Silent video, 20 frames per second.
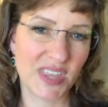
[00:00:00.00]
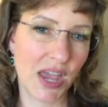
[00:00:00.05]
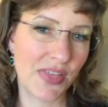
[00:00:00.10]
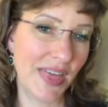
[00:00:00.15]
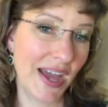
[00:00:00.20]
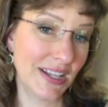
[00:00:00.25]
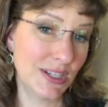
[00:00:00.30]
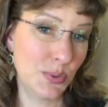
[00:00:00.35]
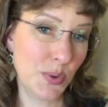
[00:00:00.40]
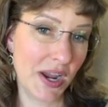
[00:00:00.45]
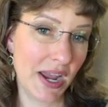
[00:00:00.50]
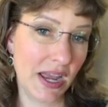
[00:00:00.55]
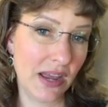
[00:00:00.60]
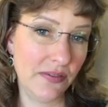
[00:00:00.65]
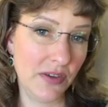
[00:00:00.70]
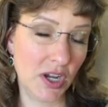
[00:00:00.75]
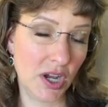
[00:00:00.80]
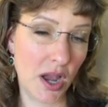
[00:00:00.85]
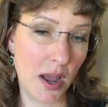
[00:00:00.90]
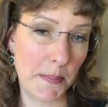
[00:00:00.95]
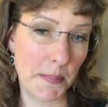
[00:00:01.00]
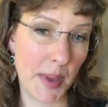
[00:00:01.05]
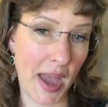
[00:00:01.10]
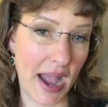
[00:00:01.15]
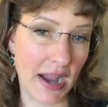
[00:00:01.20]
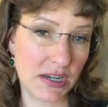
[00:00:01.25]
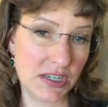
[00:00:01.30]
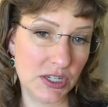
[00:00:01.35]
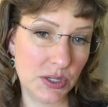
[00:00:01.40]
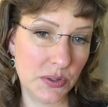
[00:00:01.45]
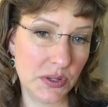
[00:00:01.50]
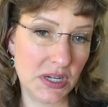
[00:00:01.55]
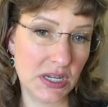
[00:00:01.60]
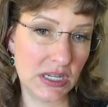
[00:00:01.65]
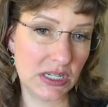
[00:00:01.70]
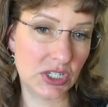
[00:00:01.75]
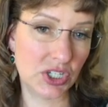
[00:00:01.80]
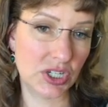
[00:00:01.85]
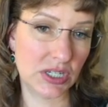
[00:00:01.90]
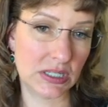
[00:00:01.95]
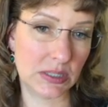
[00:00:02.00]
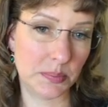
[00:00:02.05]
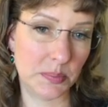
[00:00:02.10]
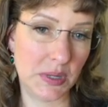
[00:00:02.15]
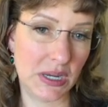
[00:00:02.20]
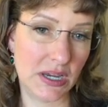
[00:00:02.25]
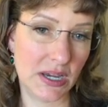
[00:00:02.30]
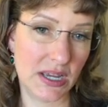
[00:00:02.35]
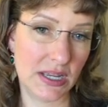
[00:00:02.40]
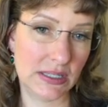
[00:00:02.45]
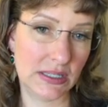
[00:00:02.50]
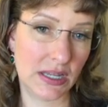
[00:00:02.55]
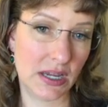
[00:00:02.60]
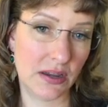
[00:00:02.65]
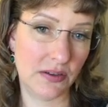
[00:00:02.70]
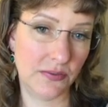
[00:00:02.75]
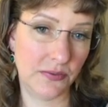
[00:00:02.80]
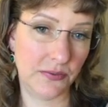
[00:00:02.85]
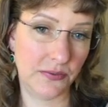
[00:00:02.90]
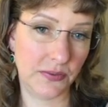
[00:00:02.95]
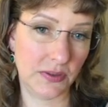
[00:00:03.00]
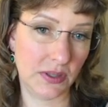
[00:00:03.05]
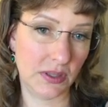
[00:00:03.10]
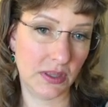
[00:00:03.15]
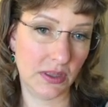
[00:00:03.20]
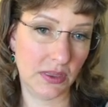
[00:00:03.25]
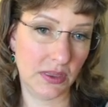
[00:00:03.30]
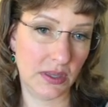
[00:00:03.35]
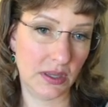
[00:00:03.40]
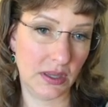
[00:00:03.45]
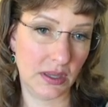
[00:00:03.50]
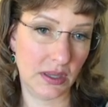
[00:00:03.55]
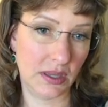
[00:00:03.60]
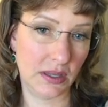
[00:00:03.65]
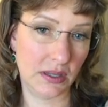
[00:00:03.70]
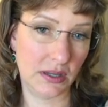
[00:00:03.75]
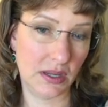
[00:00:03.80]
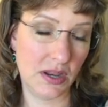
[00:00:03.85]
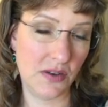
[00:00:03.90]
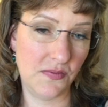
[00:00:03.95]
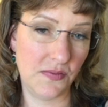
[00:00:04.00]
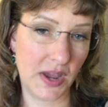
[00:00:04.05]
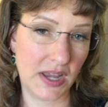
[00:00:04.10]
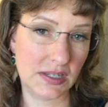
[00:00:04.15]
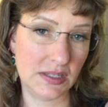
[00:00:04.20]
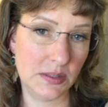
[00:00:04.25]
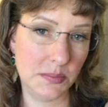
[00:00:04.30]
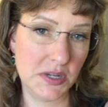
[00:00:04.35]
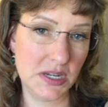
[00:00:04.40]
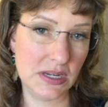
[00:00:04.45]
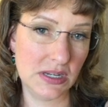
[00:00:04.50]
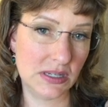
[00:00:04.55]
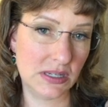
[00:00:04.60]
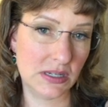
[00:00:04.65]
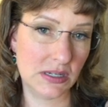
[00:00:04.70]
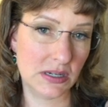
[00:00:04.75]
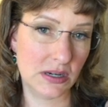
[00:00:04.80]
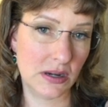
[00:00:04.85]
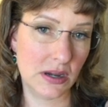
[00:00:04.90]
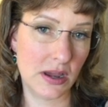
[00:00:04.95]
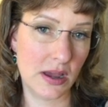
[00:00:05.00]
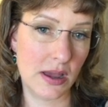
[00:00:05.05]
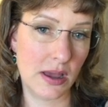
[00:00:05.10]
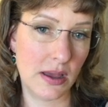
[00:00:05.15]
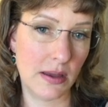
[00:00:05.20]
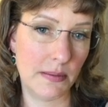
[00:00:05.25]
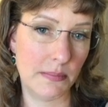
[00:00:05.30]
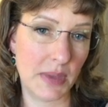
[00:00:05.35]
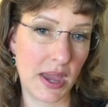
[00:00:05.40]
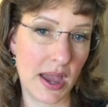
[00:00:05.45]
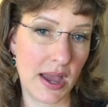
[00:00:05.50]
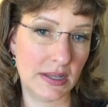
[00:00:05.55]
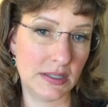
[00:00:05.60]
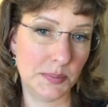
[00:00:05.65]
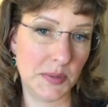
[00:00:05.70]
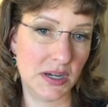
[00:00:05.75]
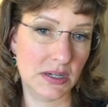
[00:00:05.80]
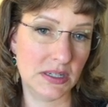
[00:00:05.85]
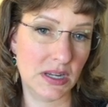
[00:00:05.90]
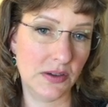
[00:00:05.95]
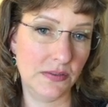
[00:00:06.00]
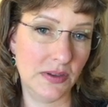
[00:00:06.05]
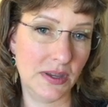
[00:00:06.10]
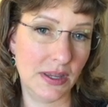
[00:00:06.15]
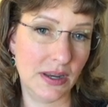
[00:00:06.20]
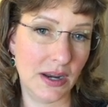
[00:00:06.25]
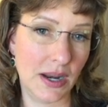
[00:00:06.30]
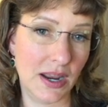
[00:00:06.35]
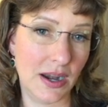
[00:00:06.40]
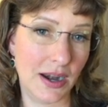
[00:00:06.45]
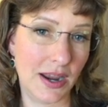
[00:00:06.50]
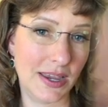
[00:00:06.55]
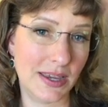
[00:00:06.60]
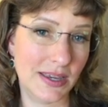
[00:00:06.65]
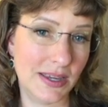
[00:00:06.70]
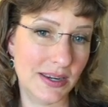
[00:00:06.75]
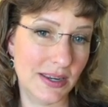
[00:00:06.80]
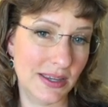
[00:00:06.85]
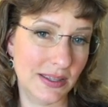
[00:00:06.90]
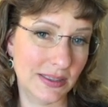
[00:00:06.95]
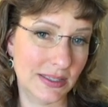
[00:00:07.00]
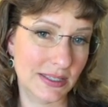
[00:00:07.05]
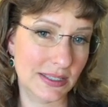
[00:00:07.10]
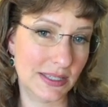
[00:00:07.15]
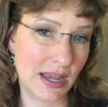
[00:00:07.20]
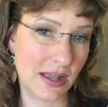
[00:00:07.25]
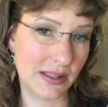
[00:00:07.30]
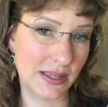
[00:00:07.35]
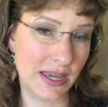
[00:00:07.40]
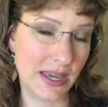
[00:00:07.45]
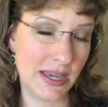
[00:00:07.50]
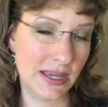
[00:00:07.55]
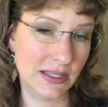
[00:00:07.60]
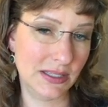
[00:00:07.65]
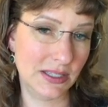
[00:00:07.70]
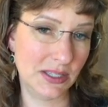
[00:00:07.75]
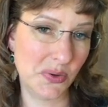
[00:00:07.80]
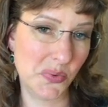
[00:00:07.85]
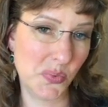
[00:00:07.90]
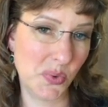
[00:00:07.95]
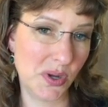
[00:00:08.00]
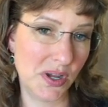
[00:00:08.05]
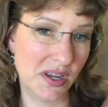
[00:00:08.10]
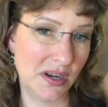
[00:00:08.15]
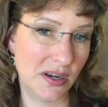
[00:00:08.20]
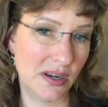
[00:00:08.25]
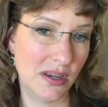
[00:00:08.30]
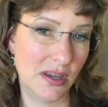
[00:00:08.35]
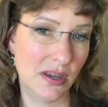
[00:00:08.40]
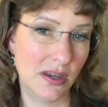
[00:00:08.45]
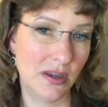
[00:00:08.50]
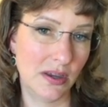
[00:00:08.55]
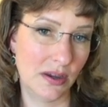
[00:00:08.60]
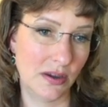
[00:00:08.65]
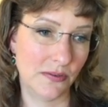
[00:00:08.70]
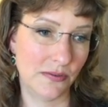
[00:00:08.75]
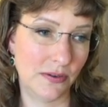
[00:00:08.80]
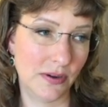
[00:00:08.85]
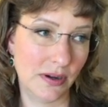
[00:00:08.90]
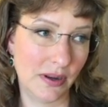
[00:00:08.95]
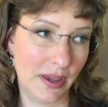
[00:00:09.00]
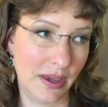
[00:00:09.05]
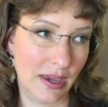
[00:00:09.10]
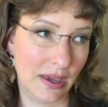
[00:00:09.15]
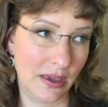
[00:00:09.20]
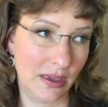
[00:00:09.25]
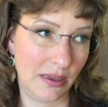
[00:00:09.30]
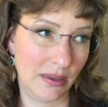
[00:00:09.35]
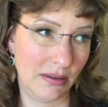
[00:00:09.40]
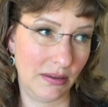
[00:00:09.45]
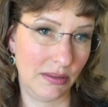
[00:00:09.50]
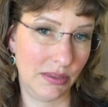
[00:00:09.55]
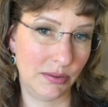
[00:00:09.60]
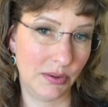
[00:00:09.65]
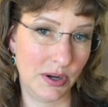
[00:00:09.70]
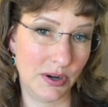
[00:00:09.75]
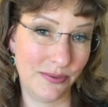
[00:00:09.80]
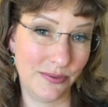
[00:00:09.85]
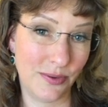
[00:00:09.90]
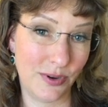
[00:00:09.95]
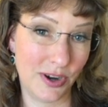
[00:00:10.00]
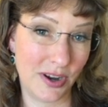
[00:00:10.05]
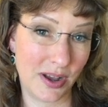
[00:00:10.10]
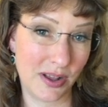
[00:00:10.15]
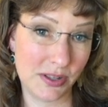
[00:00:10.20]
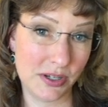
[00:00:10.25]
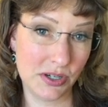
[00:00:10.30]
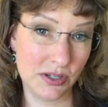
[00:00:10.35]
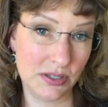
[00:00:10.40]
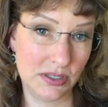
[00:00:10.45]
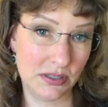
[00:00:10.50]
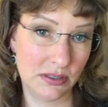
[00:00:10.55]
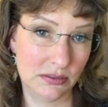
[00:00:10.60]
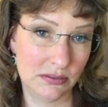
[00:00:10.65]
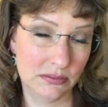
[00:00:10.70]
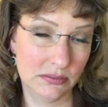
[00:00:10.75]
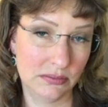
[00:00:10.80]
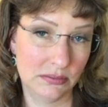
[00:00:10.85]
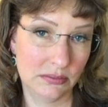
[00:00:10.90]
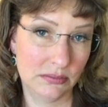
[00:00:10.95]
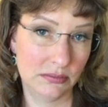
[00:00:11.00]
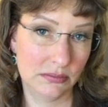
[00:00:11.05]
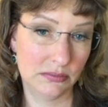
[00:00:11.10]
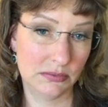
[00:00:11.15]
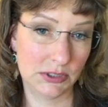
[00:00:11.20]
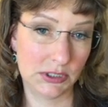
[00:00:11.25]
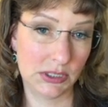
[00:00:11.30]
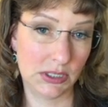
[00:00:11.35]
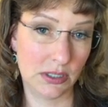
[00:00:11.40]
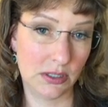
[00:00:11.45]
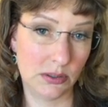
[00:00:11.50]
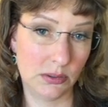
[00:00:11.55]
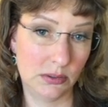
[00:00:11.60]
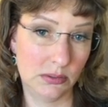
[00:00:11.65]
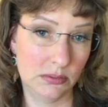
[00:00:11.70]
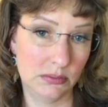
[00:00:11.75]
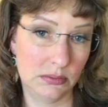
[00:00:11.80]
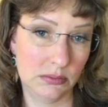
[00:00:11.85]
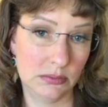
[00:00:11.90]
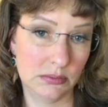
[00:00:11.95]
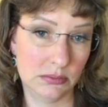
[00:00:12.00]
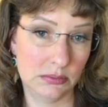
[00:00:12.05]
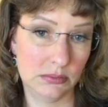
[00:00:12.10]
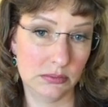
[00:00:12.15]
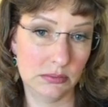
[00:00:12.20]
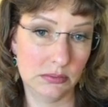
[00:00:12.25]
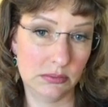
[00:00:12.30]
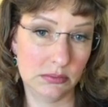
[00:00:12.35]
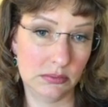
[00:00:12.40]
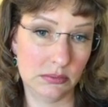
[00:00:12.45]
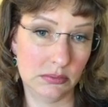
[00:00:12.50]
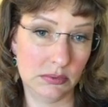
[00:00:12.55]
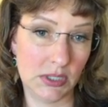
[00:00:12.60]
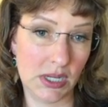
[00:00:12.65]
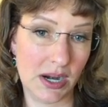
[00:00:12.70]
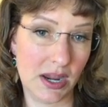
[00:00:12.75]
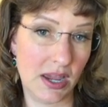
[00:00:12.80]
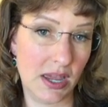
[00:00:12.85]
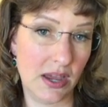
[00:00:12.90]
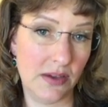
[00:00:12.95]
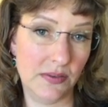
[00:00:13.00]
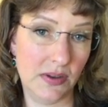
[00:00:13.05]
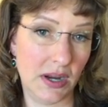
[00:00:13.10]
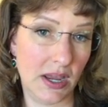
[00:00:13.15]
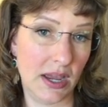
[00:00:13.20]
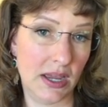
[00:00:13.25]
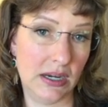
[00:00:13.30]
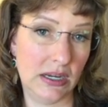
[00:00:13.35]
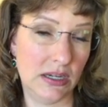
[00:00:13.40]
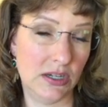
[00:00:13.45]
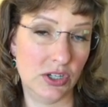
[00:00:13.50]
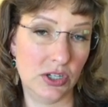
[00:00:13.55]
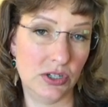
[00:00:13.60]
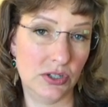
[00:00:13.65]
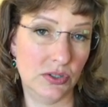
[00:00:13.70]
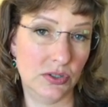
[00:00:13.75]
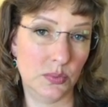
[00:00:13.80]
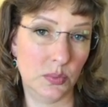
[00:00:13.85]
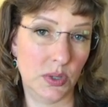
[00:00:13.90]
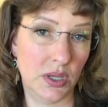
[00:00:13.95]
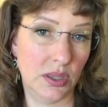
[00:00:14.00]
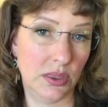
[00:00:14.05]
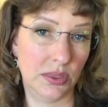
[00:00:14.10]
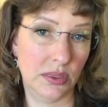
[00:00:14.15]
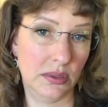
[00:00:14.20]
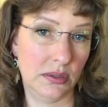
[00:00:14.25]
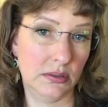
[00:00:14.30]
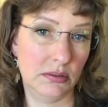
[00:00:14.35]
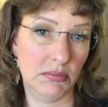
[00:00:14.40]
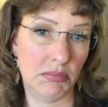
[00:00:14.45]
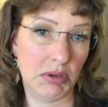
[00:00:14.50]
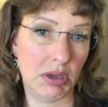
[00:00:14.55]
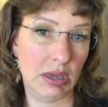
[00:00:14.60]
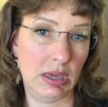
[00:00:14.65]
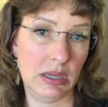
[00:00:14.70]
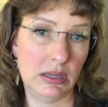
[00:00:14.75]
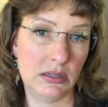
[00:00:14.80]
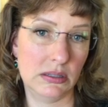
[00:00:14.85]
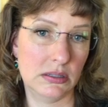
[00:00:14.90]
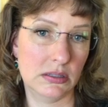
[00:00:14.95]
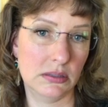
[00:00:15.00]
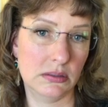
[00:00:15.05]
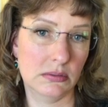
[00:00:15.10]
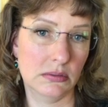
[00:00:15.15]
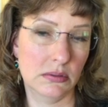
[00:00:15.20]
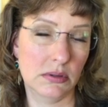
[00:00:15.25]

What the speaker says: that's why I haven't gone back to it, just because of the investment aspect of it. And I can get the Sally Hansen one for like $3 or $4. So, and I haven't had issues with it.